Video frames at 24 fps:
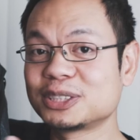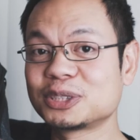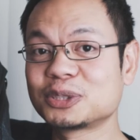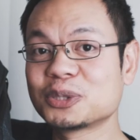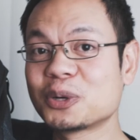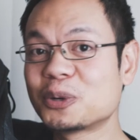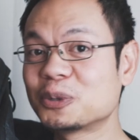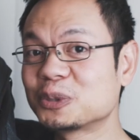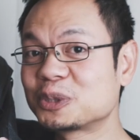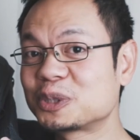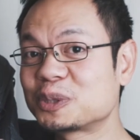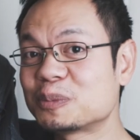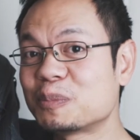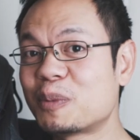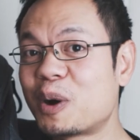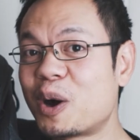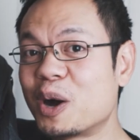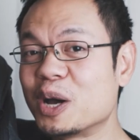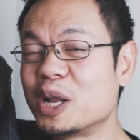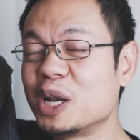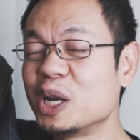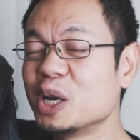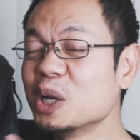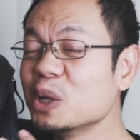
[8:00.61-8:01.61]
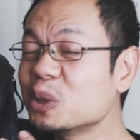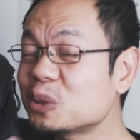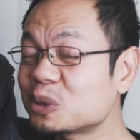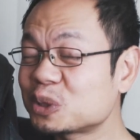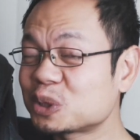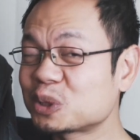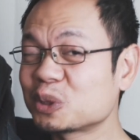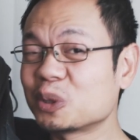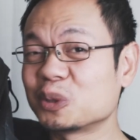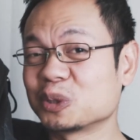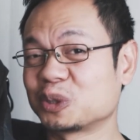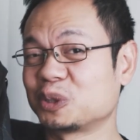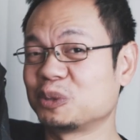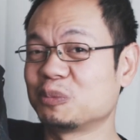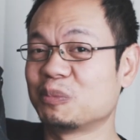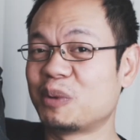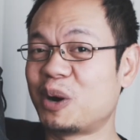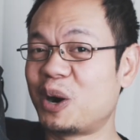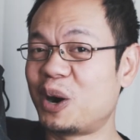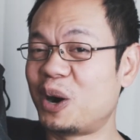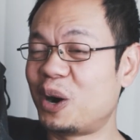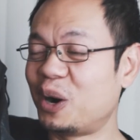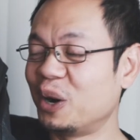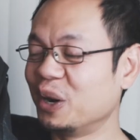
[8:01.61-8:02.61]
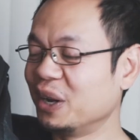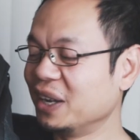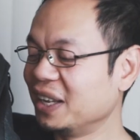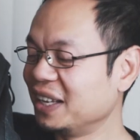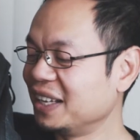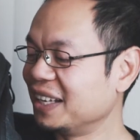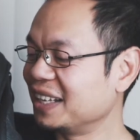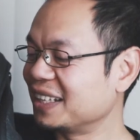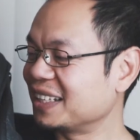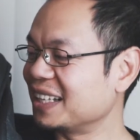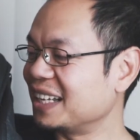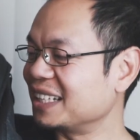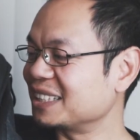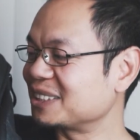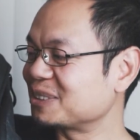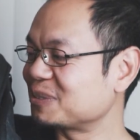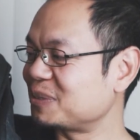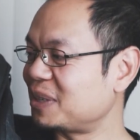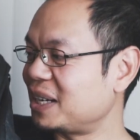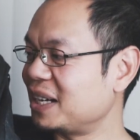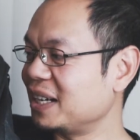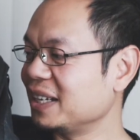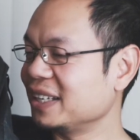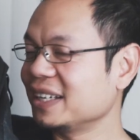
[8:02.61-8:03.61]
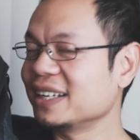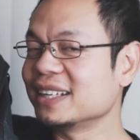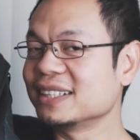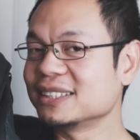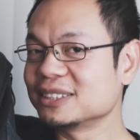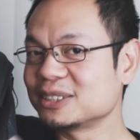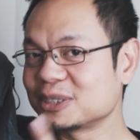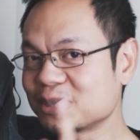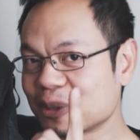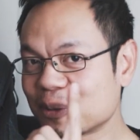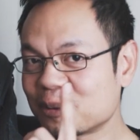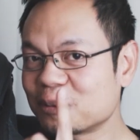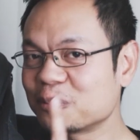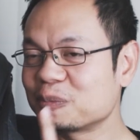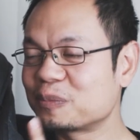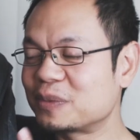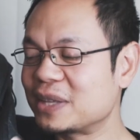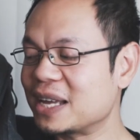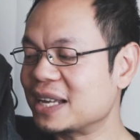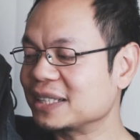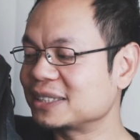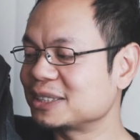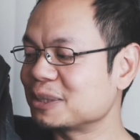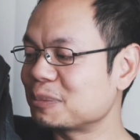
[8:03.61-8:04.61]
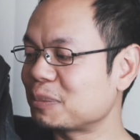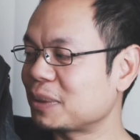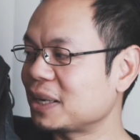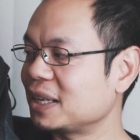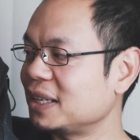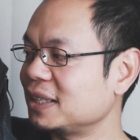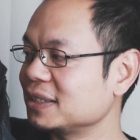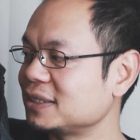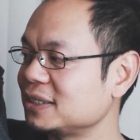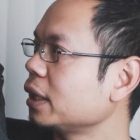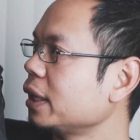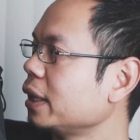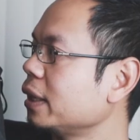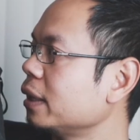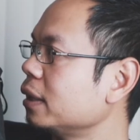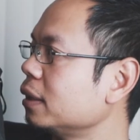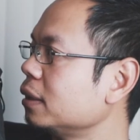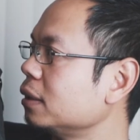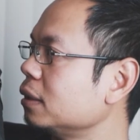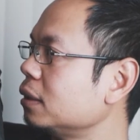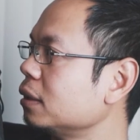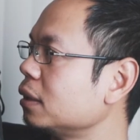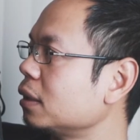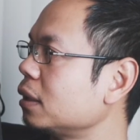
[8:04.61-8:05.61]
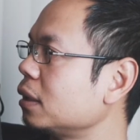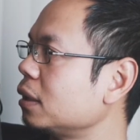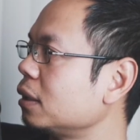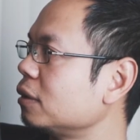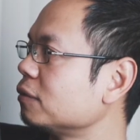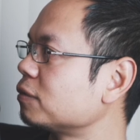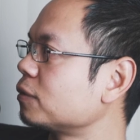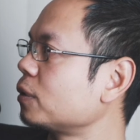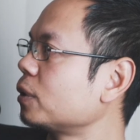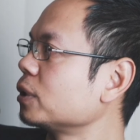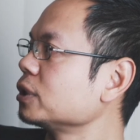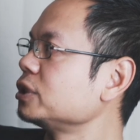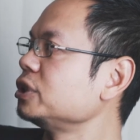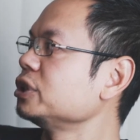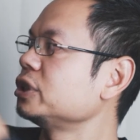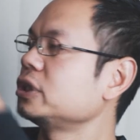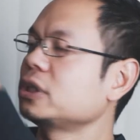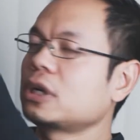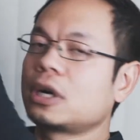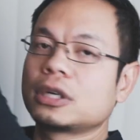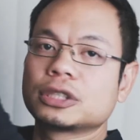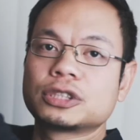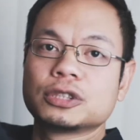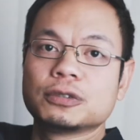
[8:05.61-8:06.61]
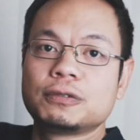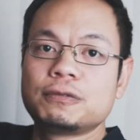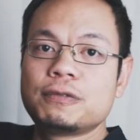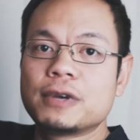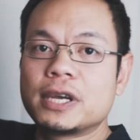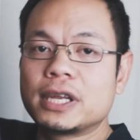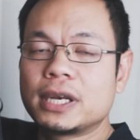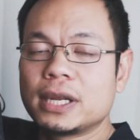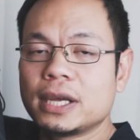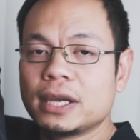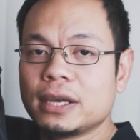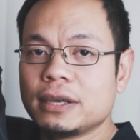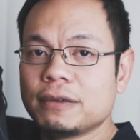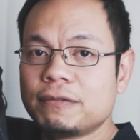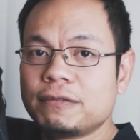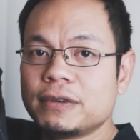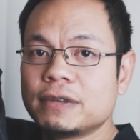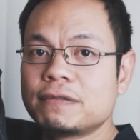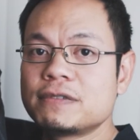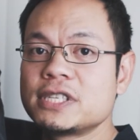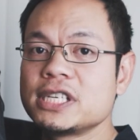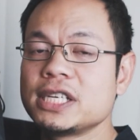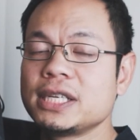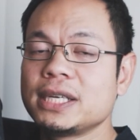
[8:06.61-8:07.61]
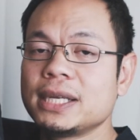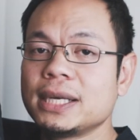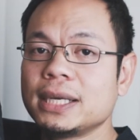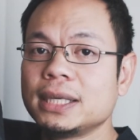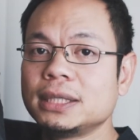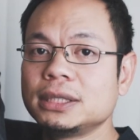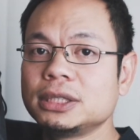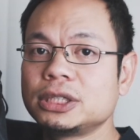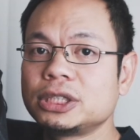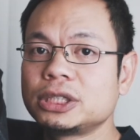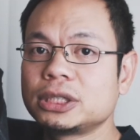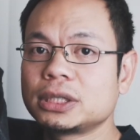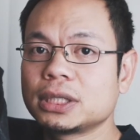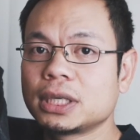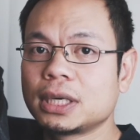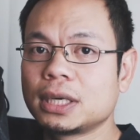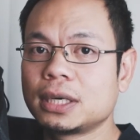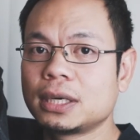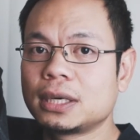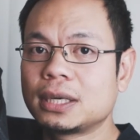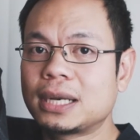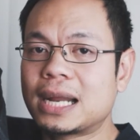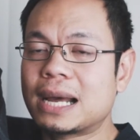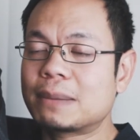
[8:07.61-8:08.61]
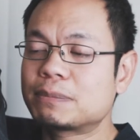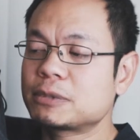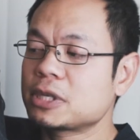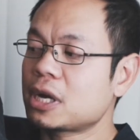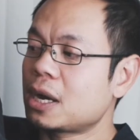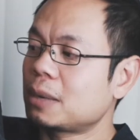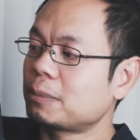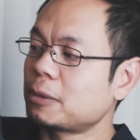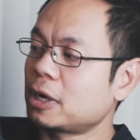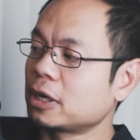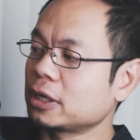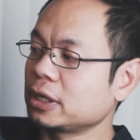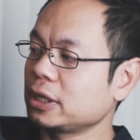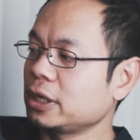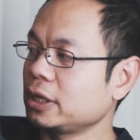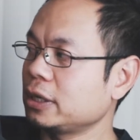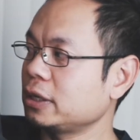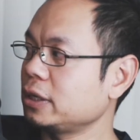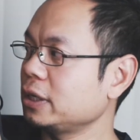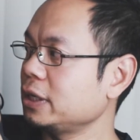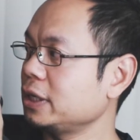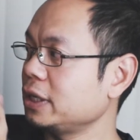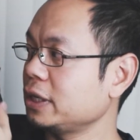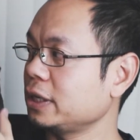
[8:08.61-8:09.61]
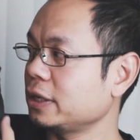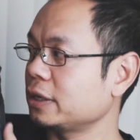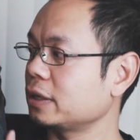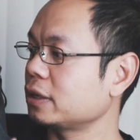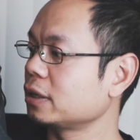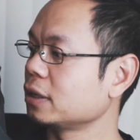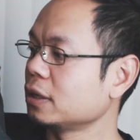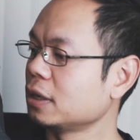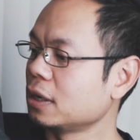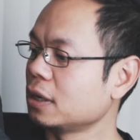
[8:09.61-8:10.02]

so small. It looks so small. That's why, and so that's a plus. And of course, you can also fit a 15-inch laptop in here,